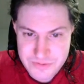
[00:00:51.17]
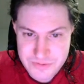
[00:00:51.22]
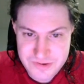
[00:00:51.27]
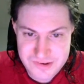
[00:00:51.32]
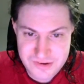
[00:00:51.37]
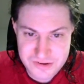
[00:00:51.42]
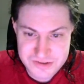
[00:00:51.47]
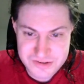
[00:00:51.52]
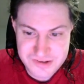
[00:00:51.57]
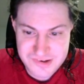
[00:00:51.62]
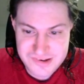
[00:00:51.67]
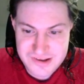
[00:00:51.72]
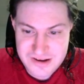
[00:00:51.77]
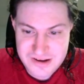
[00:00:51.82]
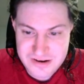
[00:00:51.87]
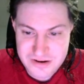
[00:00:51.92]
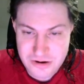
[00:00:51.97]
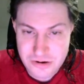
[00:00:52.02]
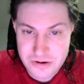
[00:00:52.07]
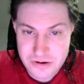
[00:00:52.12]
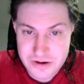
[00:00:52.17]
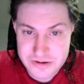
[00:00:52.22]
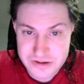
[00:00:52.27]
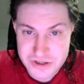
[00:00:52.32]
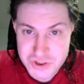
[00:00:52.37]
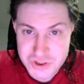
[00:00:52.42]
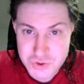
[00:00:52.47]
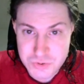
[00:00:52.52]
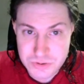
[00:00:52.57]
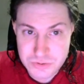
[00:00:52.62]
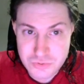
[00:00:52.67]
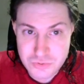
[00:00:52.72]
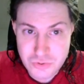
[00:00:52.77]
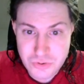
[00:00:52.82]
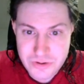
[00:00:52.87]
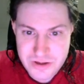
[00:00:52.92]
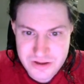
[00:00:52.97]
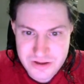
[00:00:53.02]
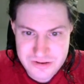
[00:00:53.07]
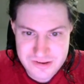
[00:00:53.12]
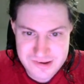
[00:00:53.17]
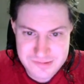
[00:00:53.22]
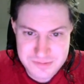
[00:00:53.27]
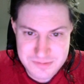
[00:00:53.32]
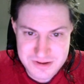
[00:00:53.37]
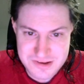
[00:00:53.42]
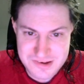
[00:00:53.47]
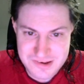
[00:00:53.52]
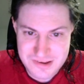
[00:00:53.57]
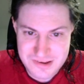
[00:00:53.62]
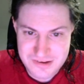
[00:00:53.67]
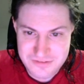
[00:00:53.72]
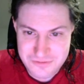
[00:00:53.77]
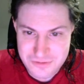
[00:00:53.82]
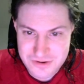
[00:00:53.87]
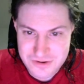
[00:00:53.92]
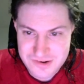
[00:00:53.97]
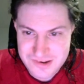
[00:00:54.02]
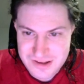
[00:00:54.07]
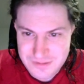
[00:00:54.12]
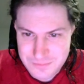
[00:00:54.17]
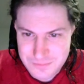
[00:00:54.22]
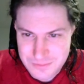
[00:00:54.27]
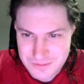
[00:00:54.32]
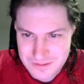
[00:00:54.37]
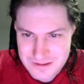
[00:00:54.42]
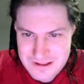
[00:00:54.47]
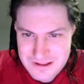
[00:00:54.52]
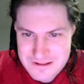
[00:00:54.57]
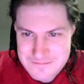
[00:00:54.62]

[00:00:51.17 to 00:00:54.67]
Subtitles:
It's not a static architectural drawing, and this means that, for example,